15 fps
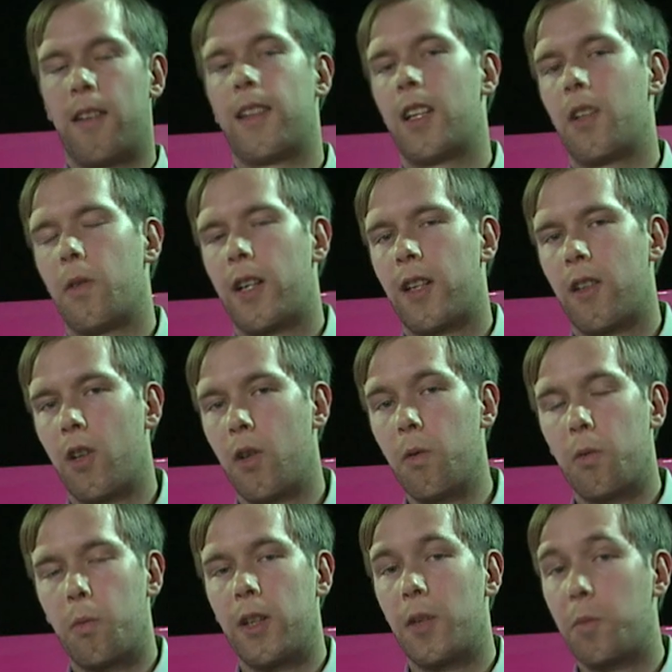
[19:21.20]
now I
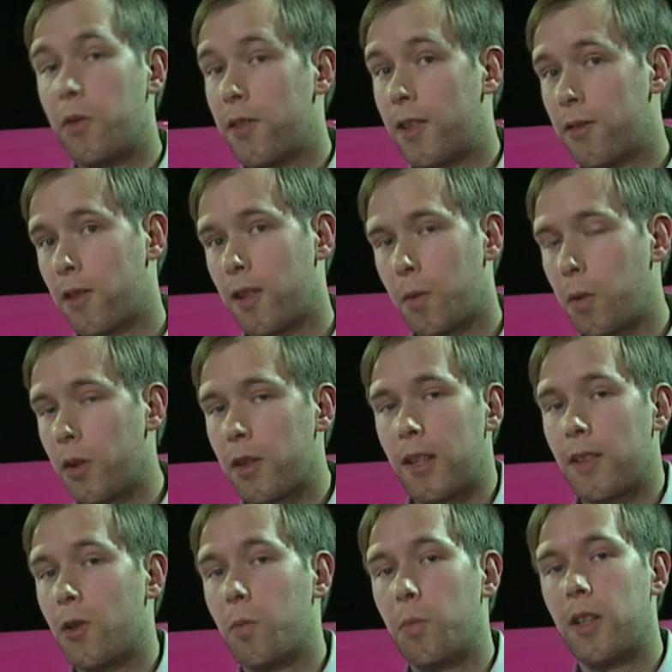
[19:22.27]
know with the precision I
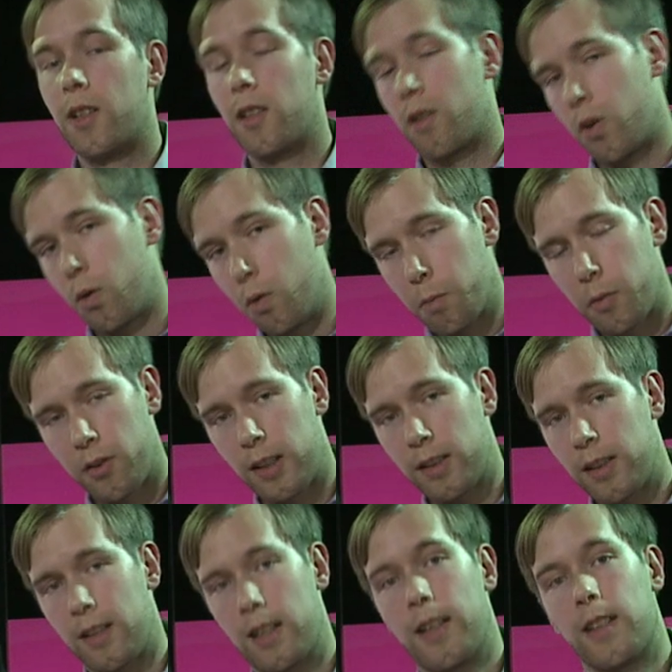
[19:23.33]
want, it could be whole
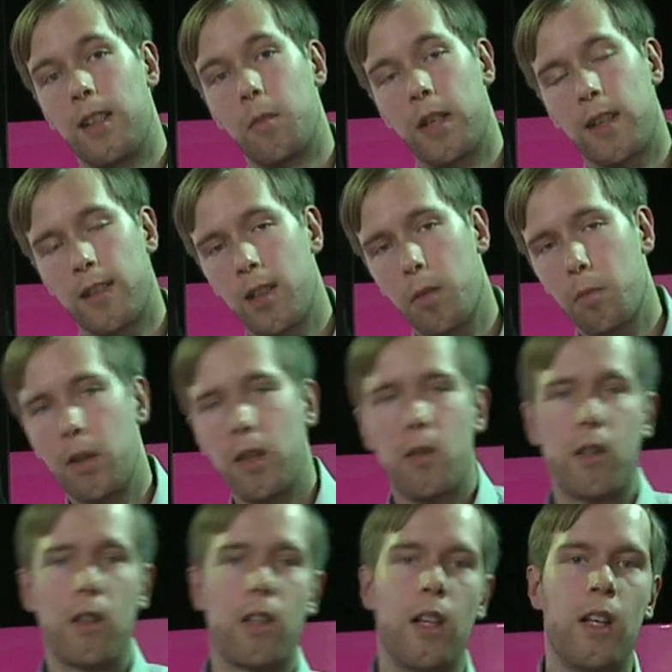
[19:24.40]
percentage like in my example,
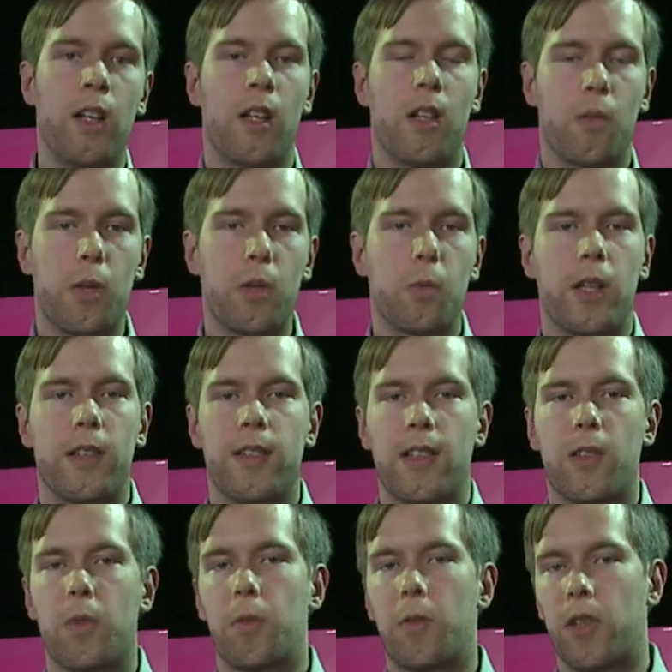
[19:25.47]
or with 1
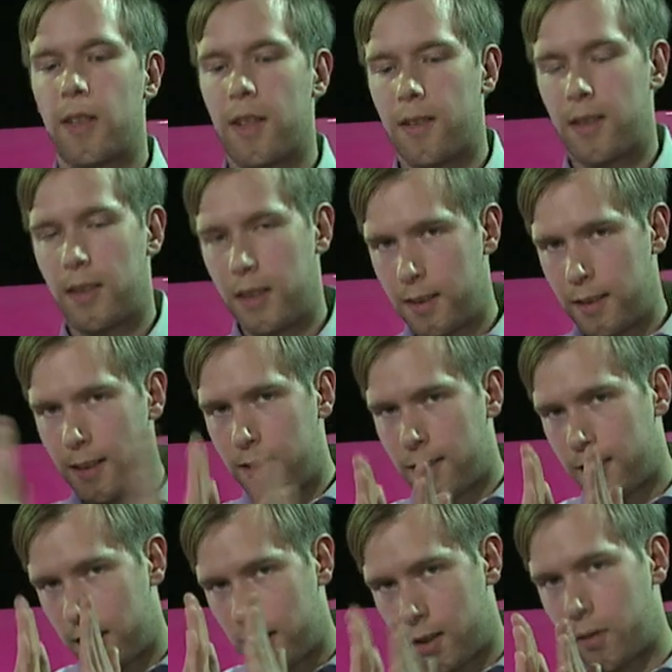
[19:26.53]
decimal point, that in
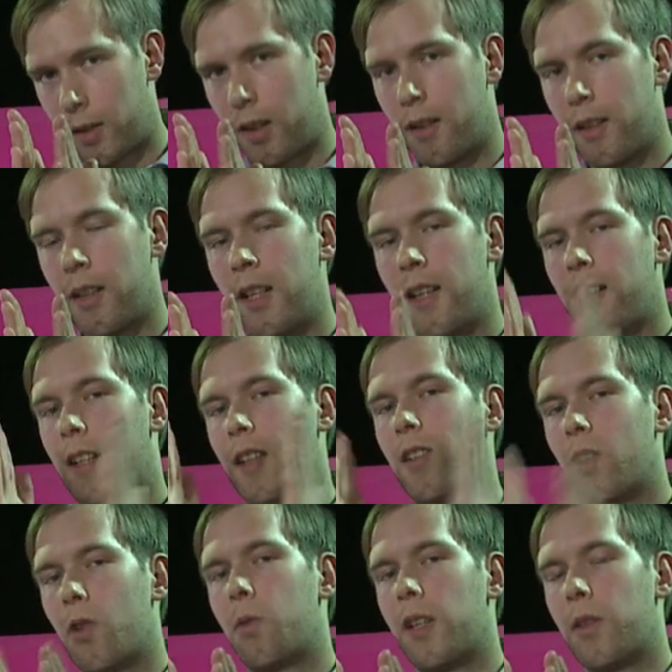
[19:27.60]
this interval I
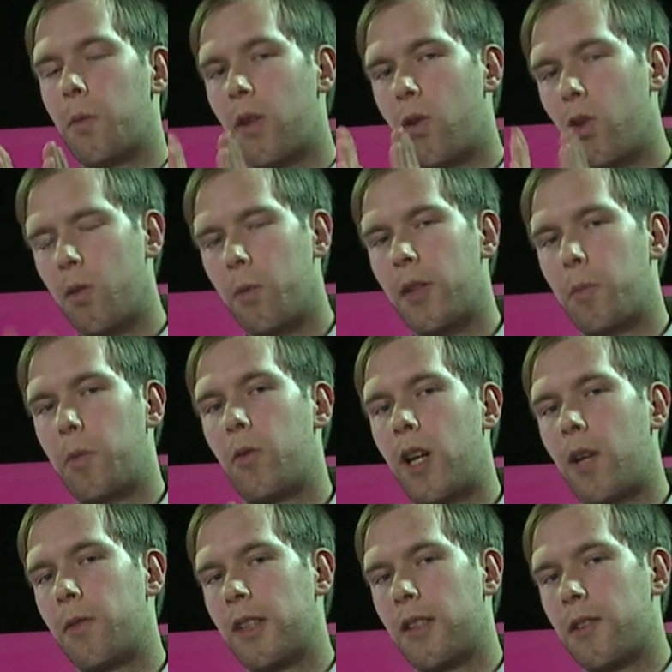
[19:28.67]
know it will always be
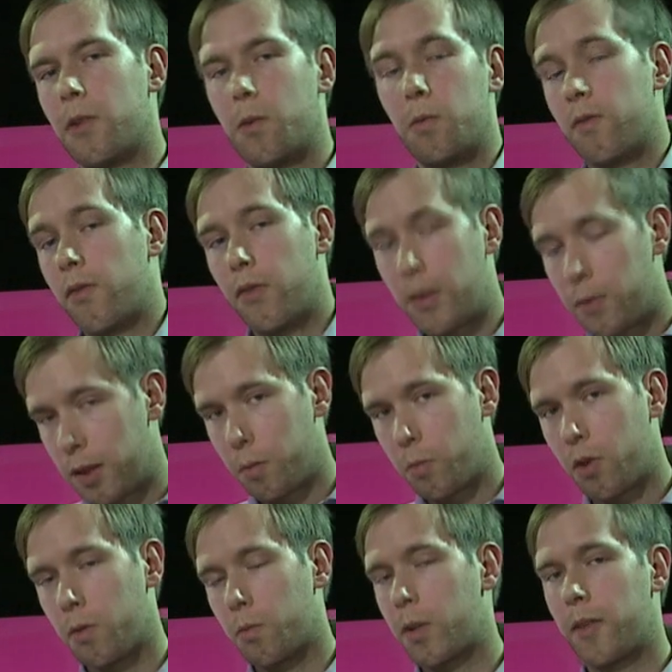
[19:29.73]
rounded to
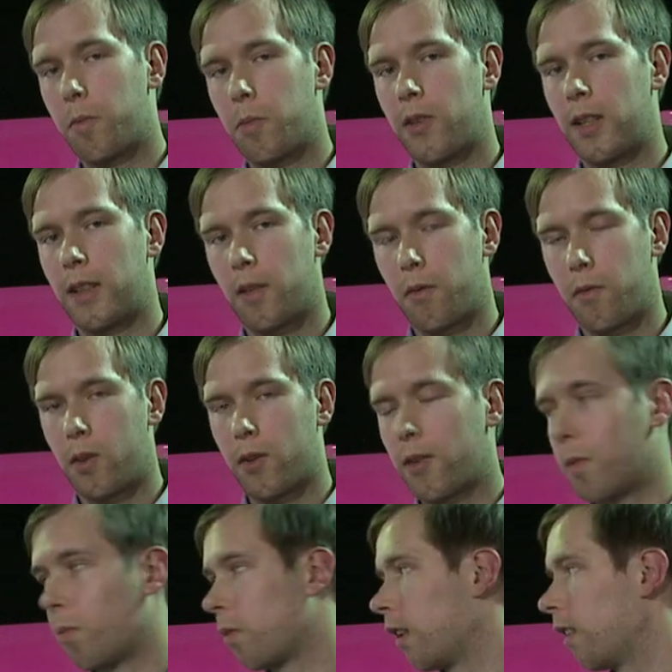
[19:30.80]
15.1%, for
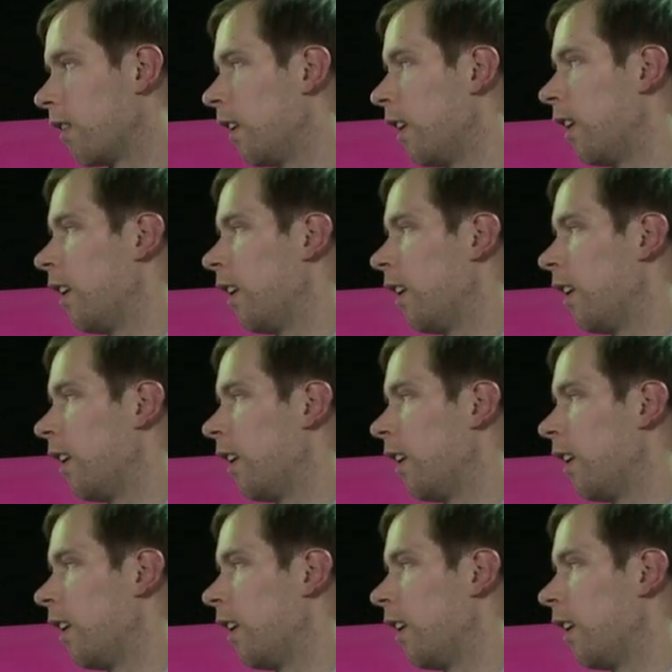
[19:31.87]
example.